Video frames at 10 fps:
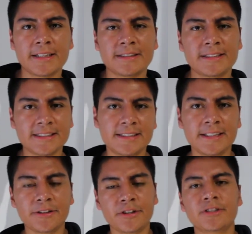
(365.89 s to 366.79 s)

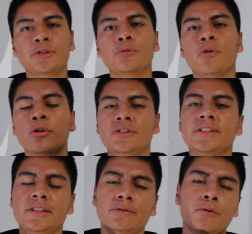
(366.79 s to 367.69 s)
16, 32, or
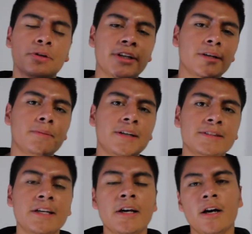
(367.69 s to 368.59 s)
64
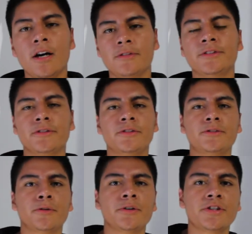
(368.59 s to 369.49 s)
gigabytes of internal
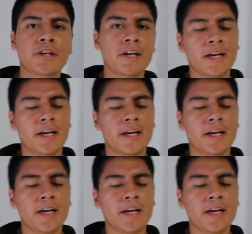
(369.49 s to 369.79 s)
storage,